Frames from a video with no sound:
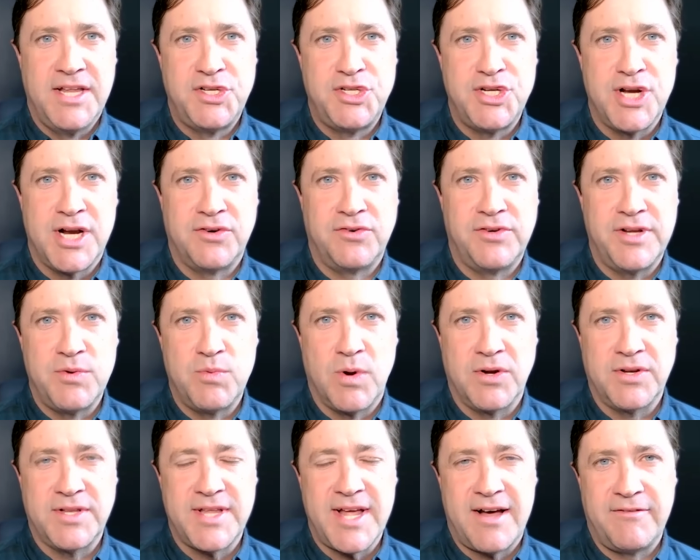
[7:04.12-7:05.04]
generally
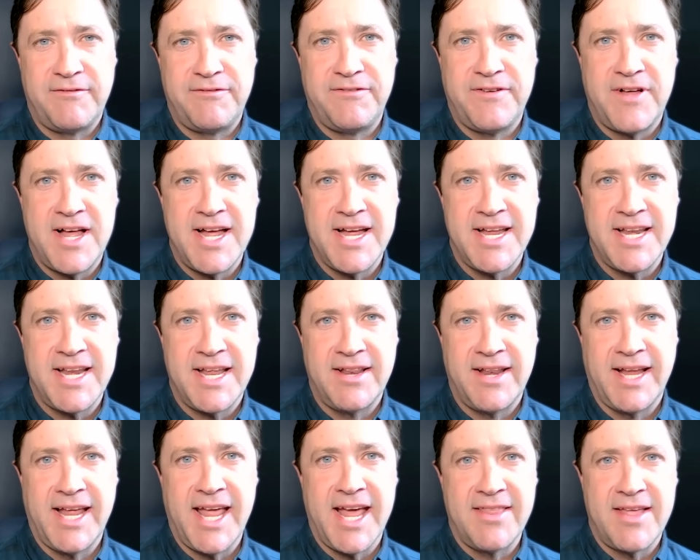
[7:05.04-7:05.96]
worked out fine.
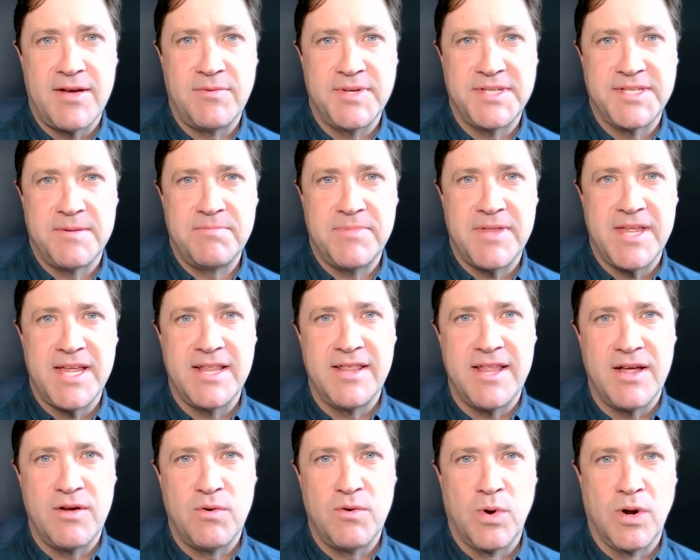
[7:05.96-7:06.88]
And again, that was
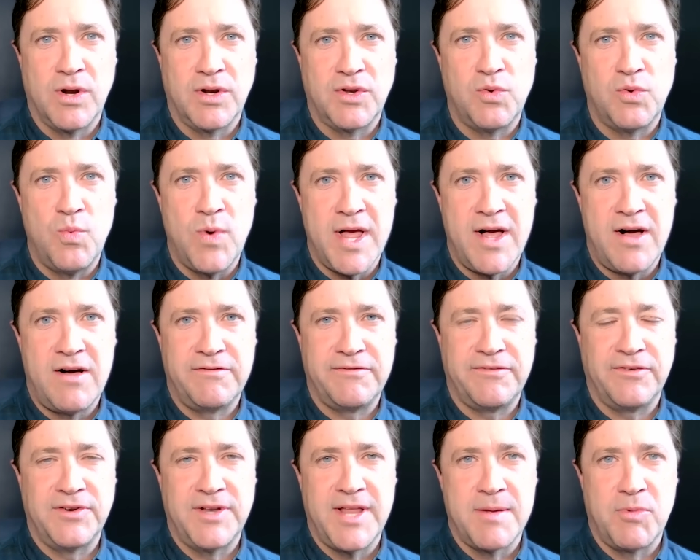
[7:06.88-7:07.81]
something that worked well
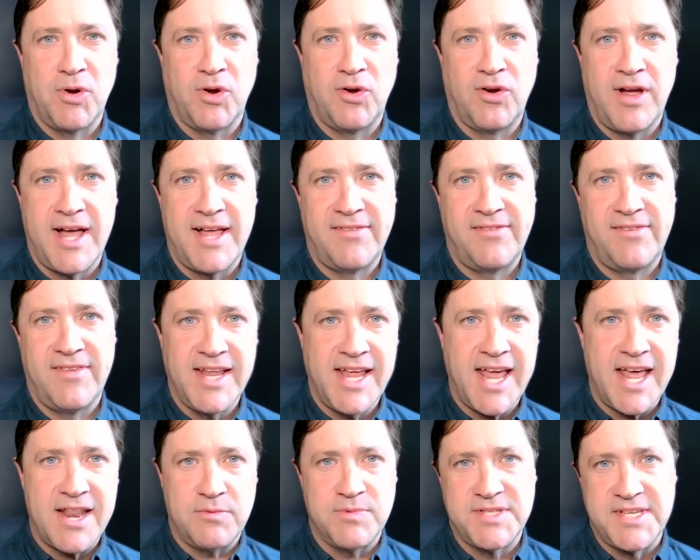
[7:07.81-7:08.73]
for Democrats. And
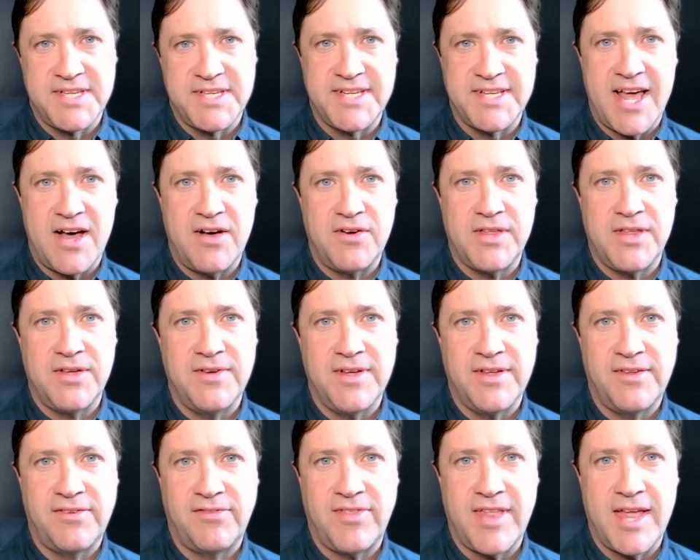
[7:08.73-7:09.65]
again, it was this
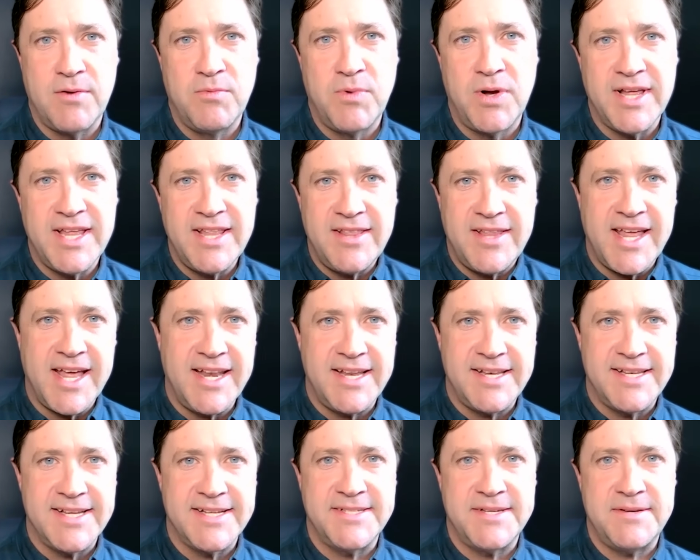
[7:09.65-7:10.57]
calculus that, well, in the end,
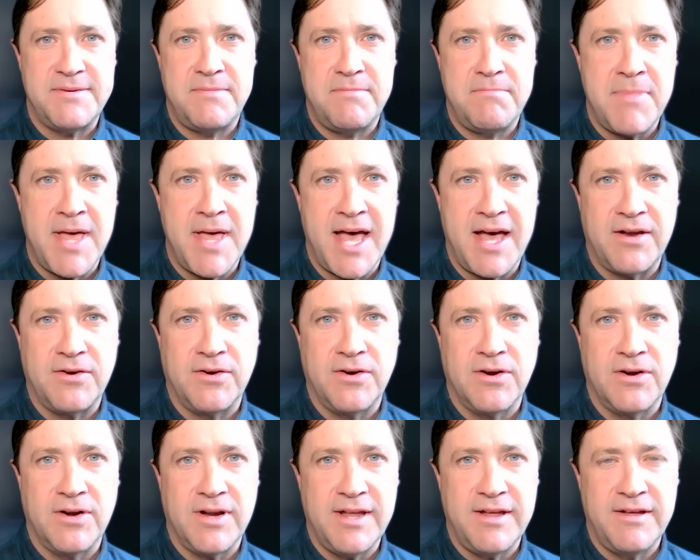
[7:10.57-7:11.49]
it doesn't
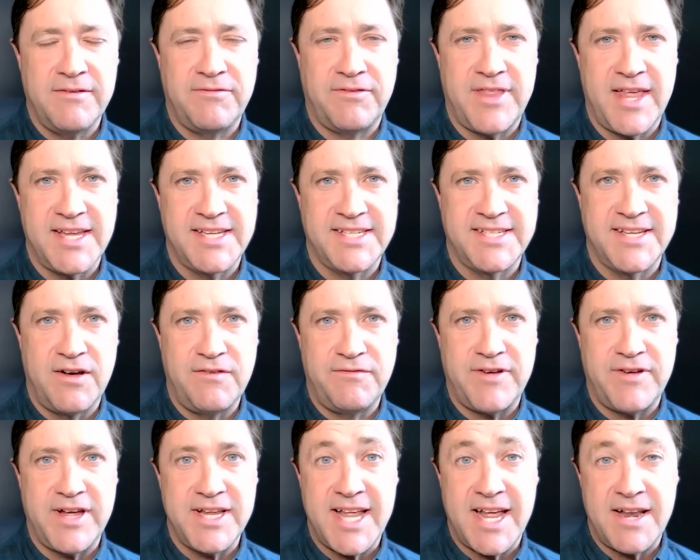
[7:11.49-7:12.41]
matter if they
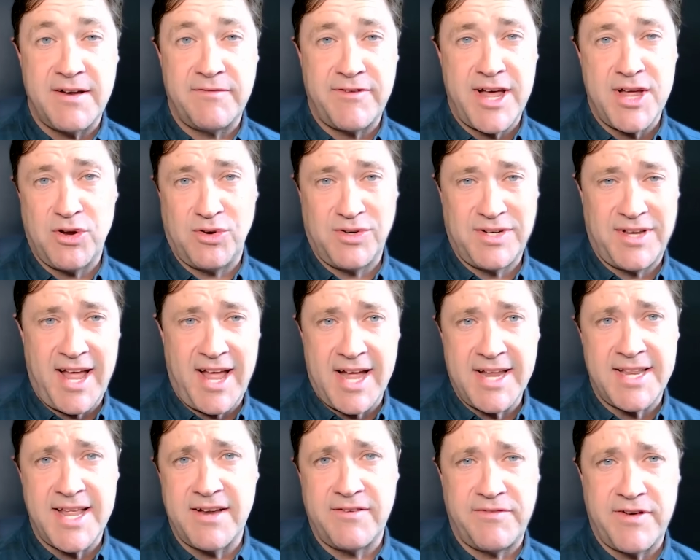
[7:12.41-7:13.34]
self-identify or
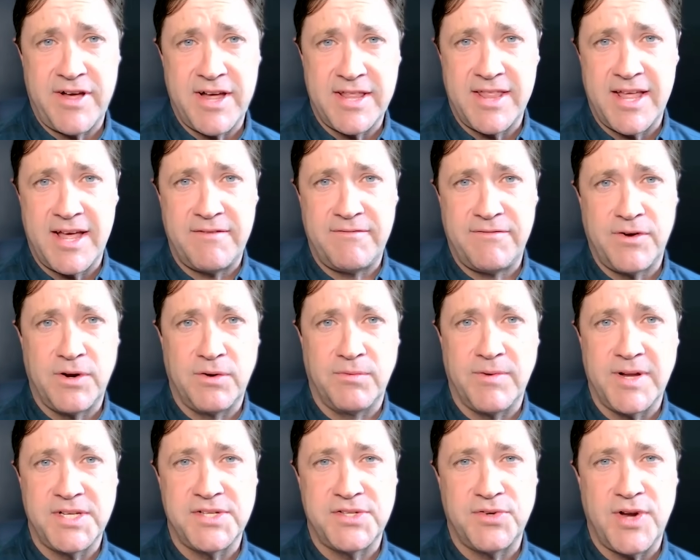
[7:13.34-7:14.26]
identify in that voter
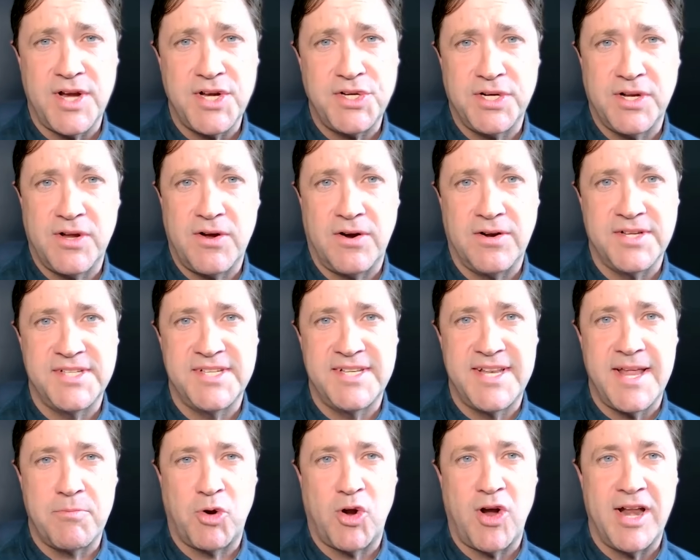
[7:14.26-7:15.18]
registration card as
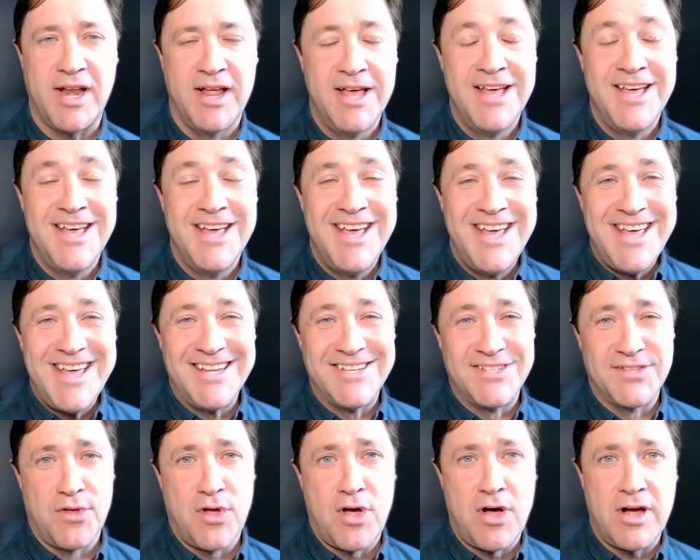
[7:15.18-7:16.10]
a Democrat,
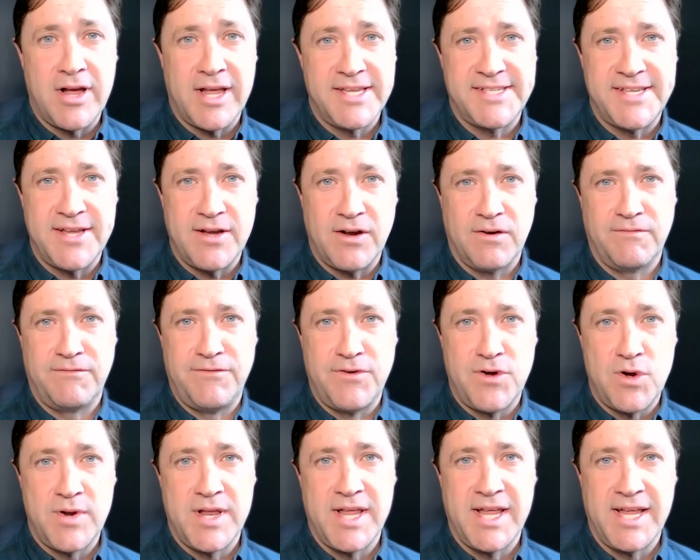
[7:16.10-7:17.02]
as long as they're
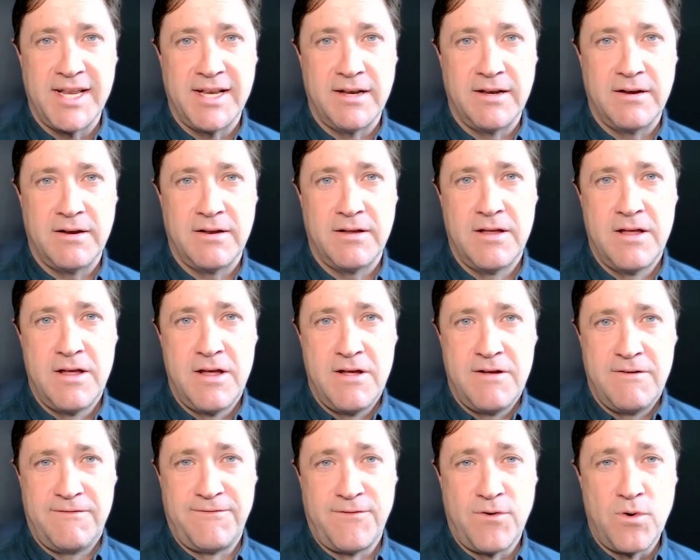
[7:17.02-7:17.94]
voting
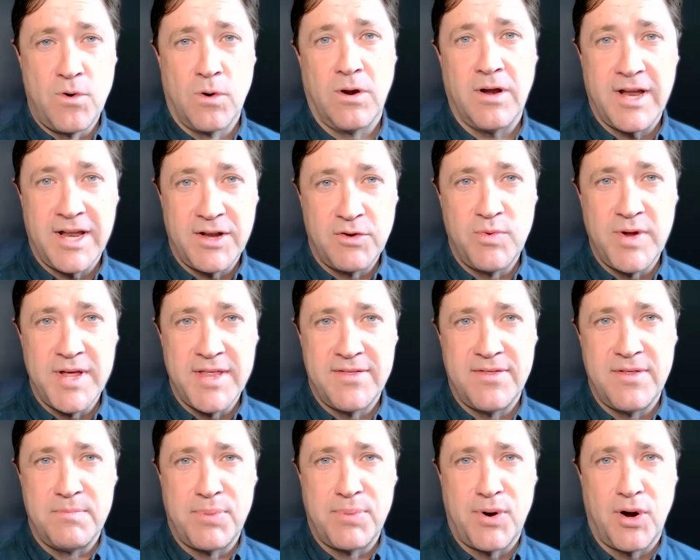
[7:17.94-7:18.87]
for and
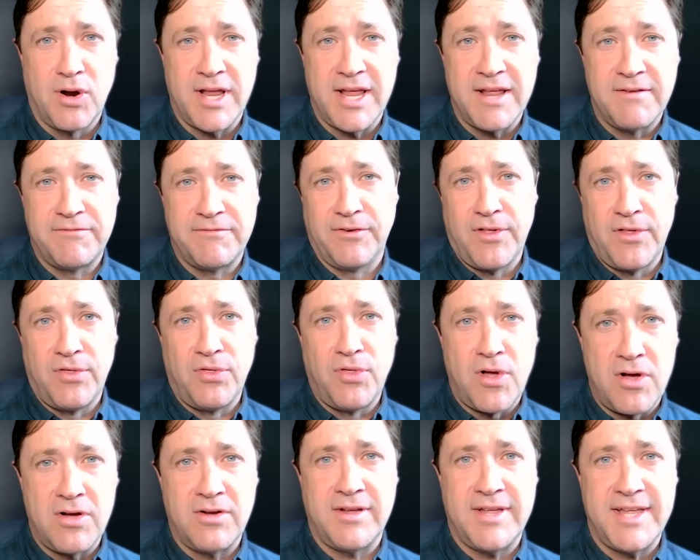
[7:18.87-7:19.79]
with the party. And for the
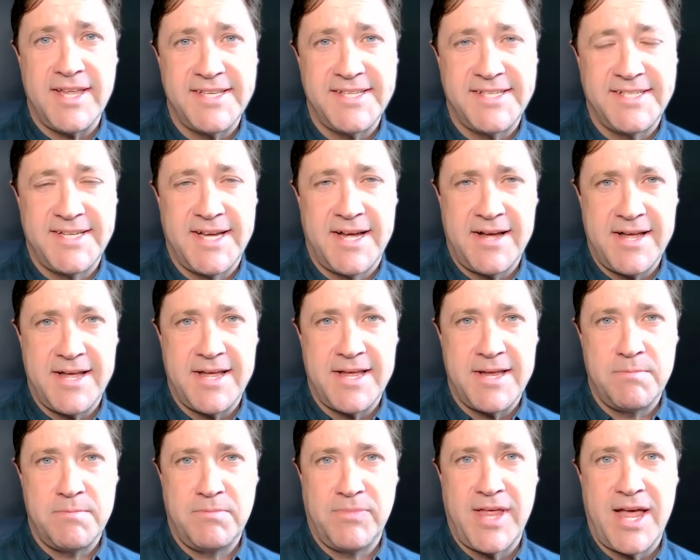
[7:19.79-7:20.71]
longest
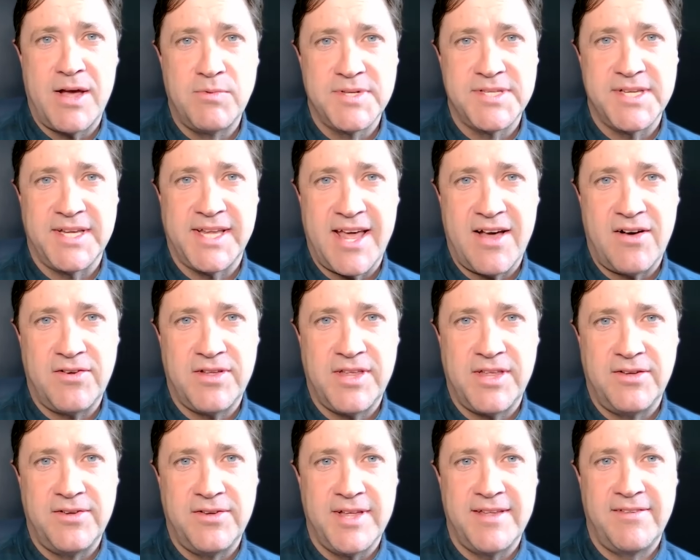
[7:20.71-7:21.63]
time, that was a
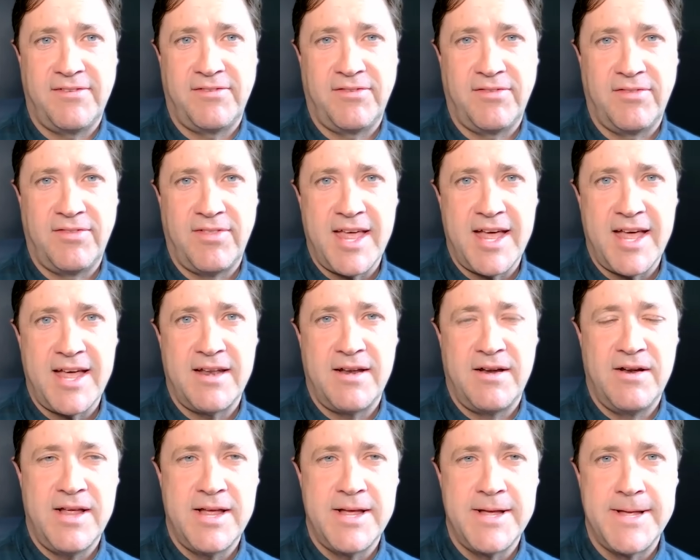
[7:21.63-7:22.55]
calculus that
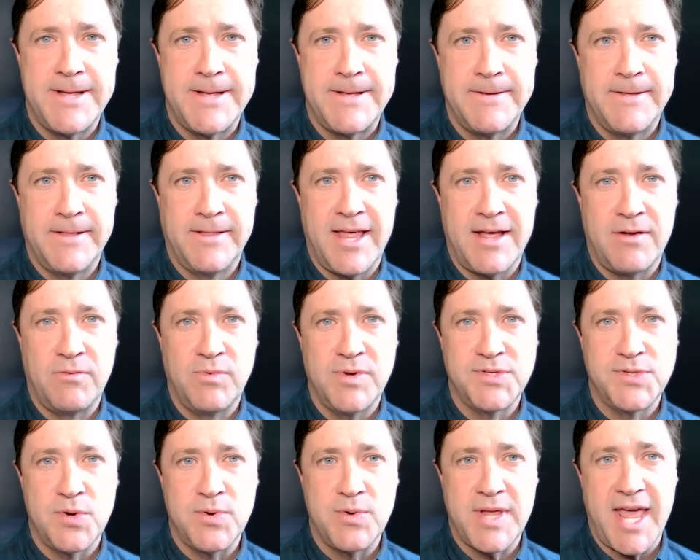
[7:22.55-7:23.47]

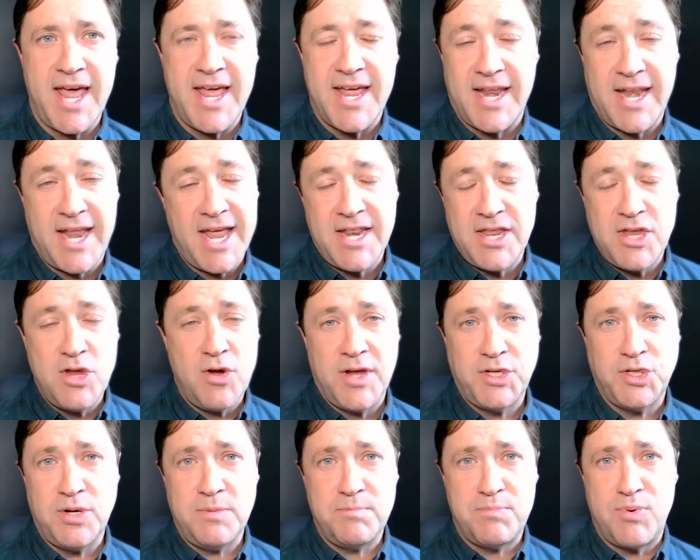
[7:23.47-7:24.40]
was okay. And I
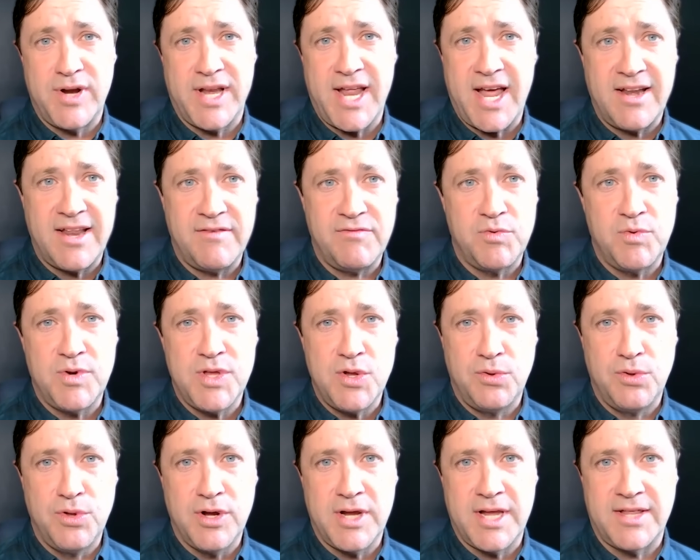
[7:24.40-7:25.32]
should point out, even when
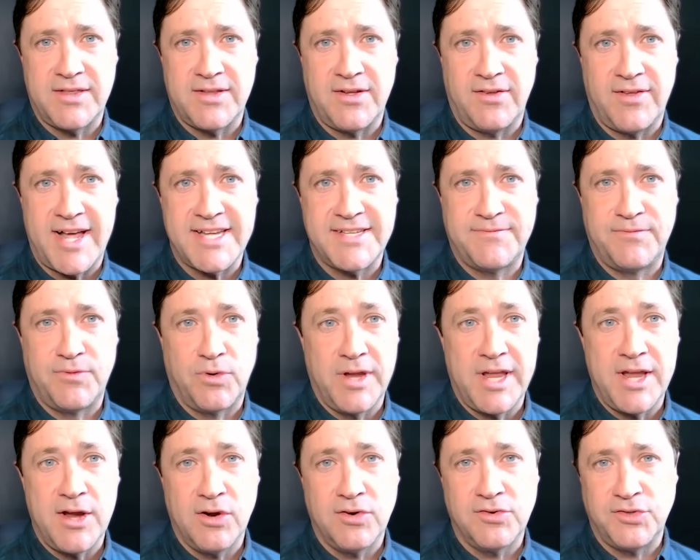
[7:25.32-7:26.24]
you look at the last 4
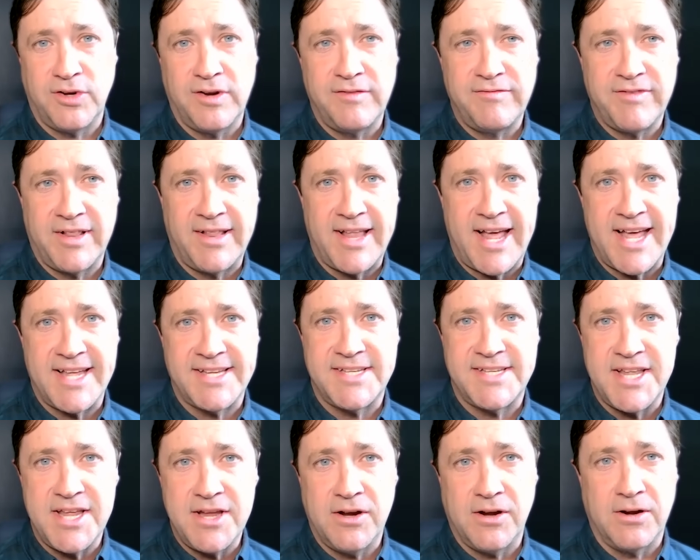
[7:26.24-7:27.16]
years or even
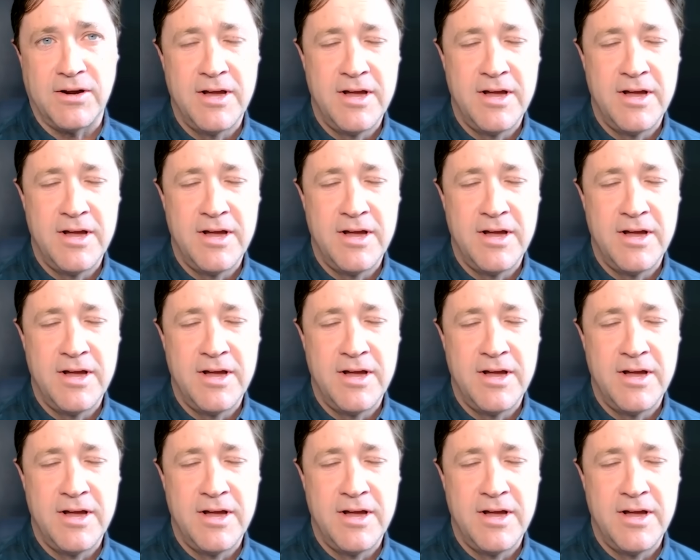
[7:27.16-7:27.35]
last year,